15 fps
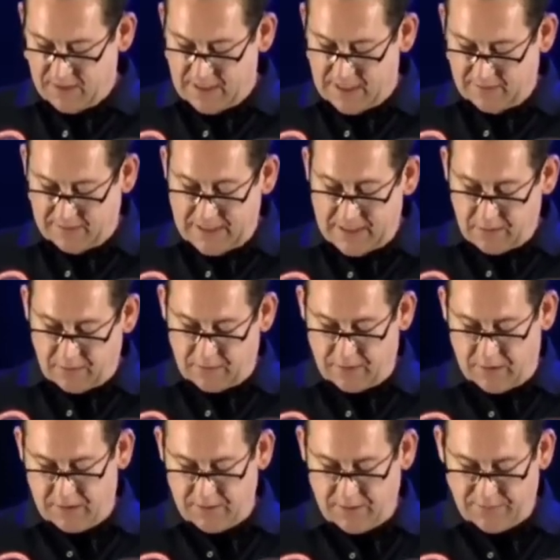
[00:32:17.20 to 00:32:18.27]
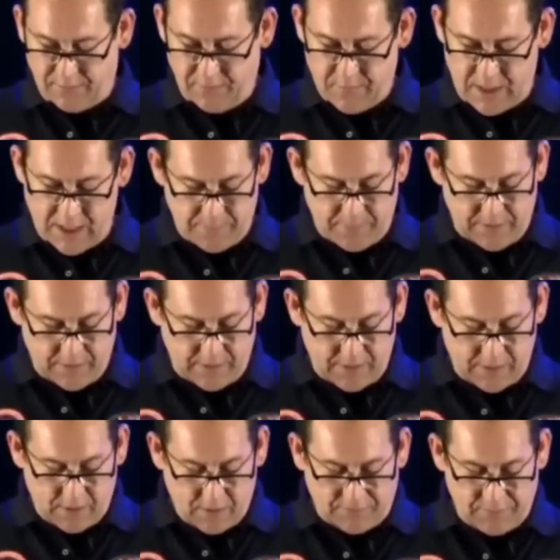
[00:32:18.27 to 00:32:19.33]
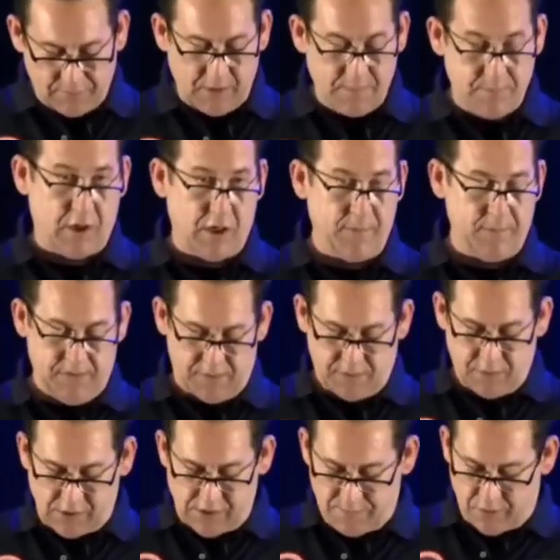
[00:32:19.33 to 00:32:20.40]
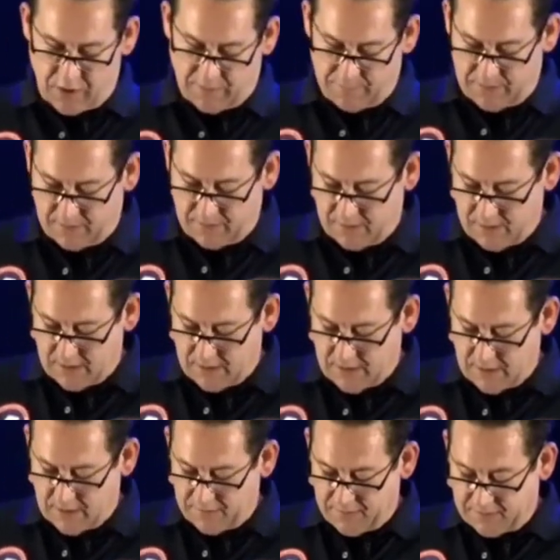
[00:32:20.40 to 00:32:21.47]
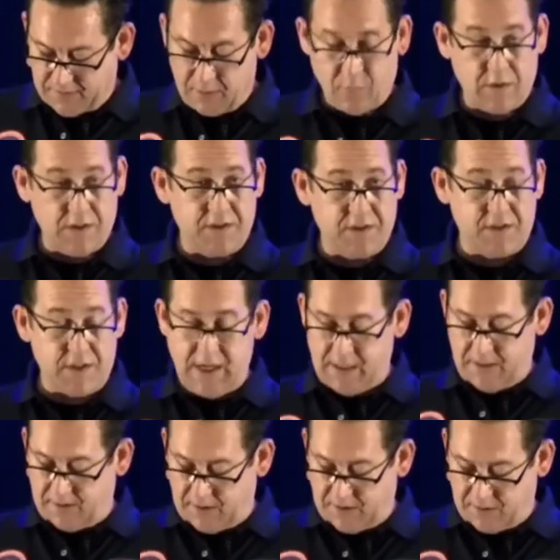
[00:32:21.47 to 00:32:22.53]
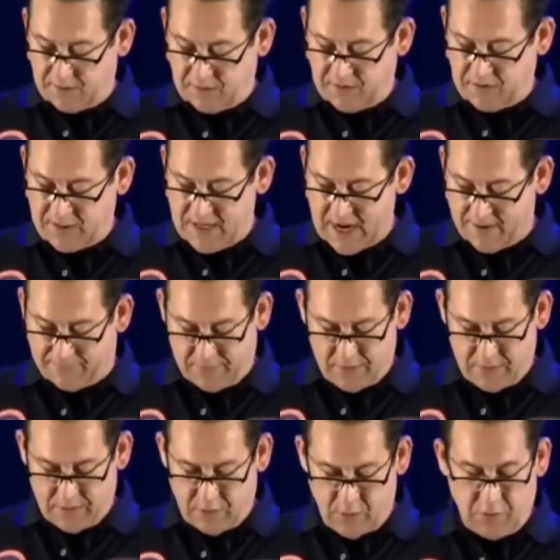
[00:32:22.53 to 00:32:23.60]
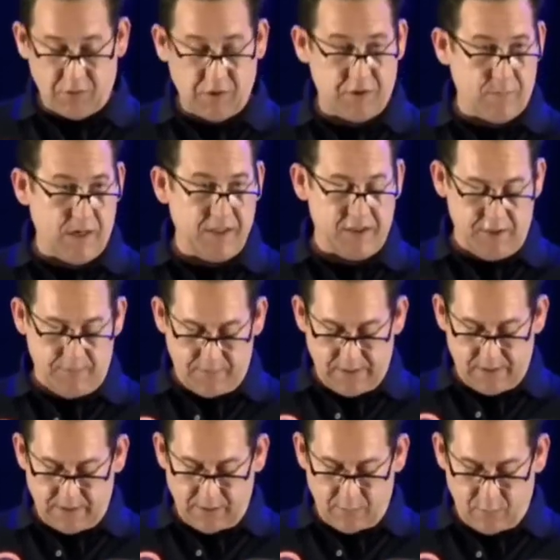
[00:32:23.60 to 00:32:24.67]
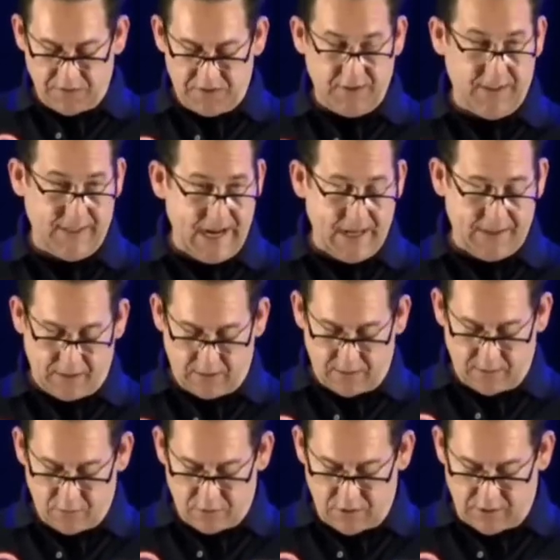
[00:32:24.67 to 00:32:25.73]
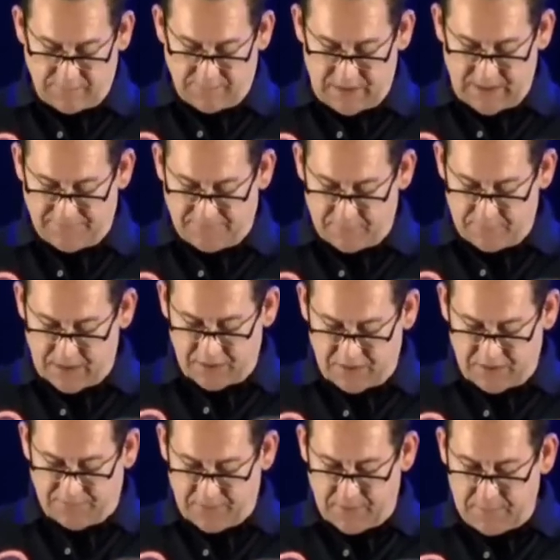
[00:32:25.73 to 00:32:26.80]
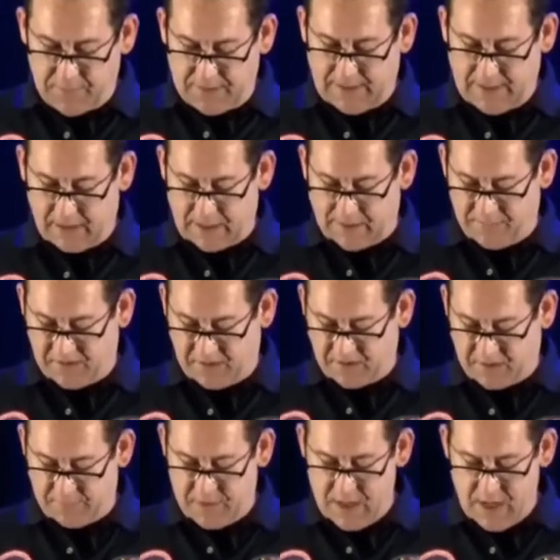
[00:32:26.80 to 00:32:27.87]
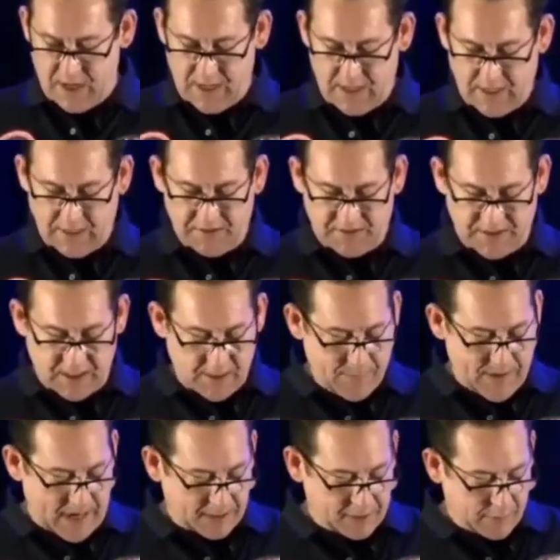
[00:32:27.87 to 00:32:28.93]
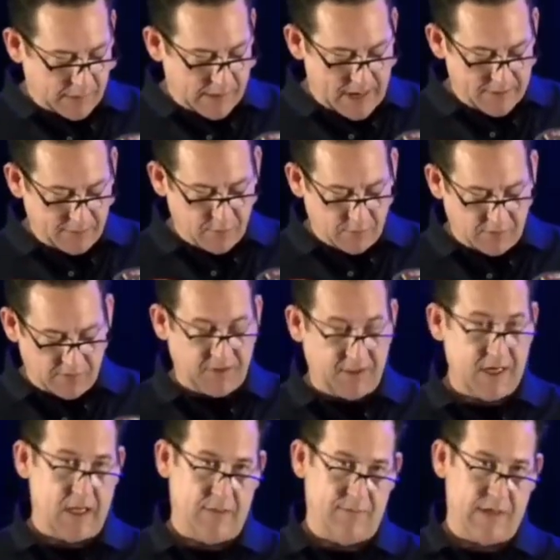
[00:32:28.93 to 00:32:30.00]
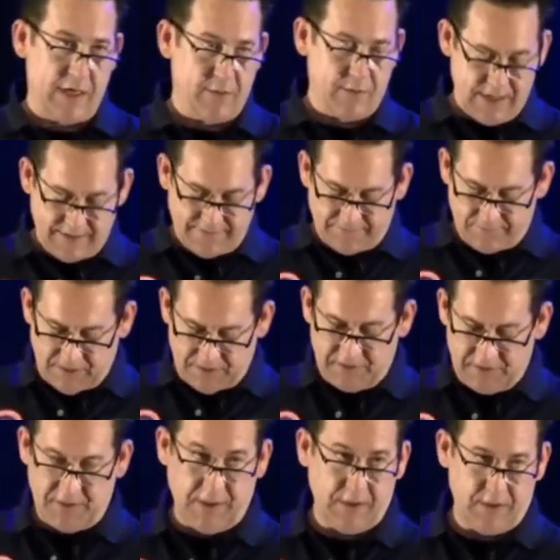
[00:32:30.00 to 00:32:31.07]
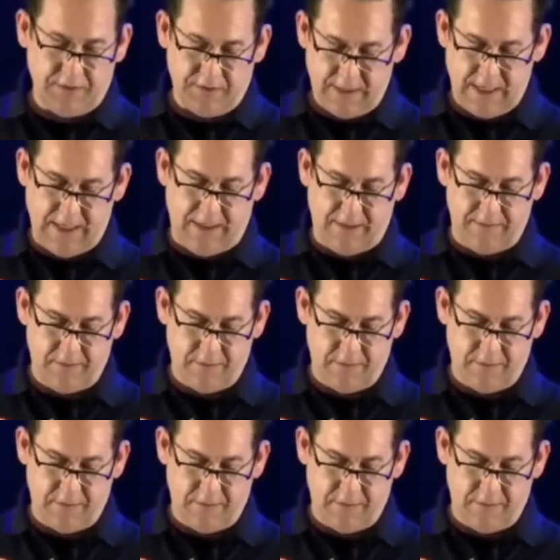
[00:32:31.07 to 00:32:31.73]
I later learned, through my ability to go from compartment to compartment, that there was a scientist on staff whose responsibility was to gather all of the information from the ELF system and send it back to our headquarters in Colorado every single day.